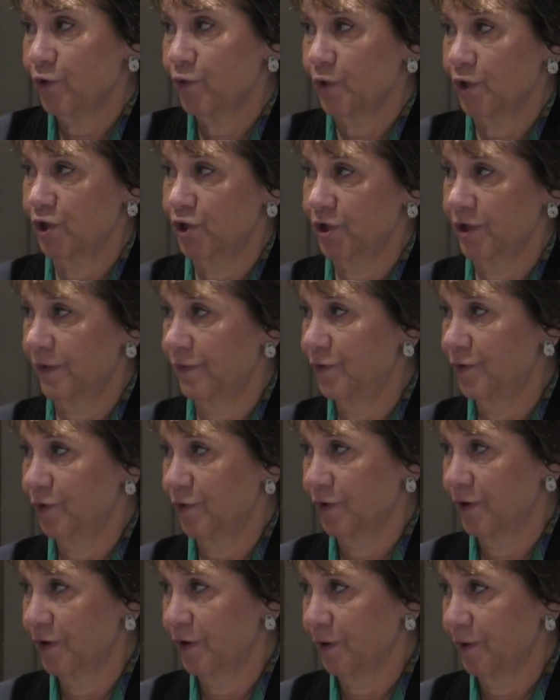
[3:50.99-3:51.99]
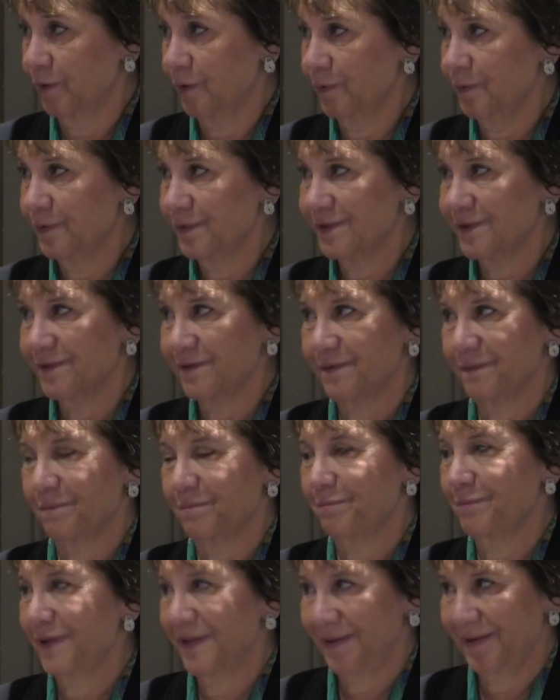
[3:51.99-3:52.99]
to achieve your goals,
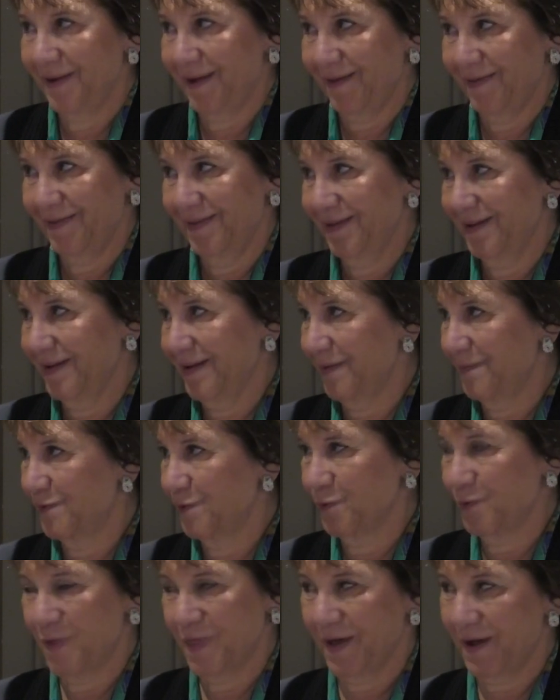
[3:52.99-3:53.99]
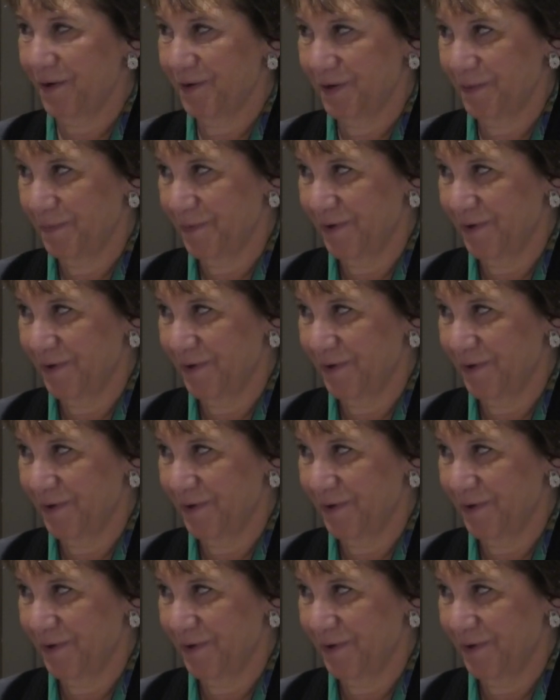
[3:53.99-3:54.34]
but nothing comes without a